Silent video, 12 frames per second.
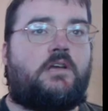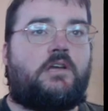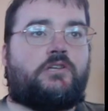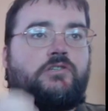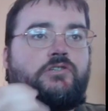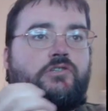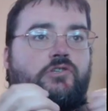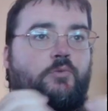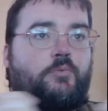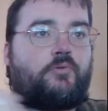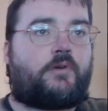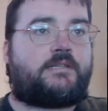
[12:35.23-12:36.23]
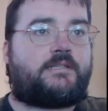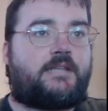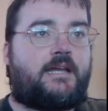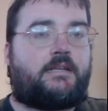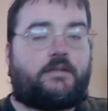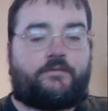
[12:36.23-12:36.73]
super
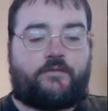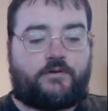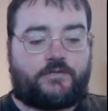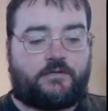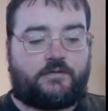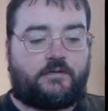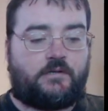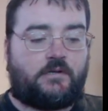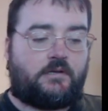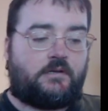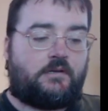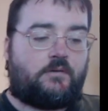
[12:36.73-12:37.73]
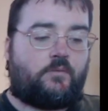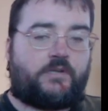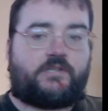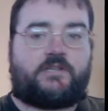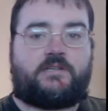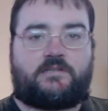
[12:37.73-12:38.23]
extended version,
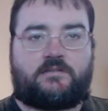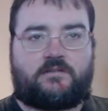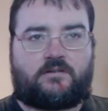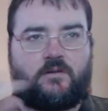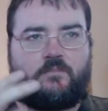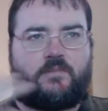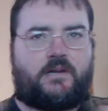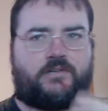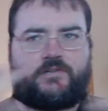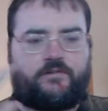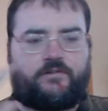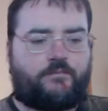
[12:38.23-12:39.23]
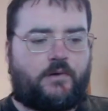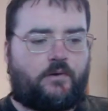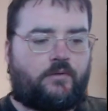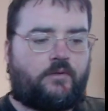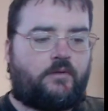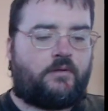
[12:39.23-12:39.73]
which is a combination of both.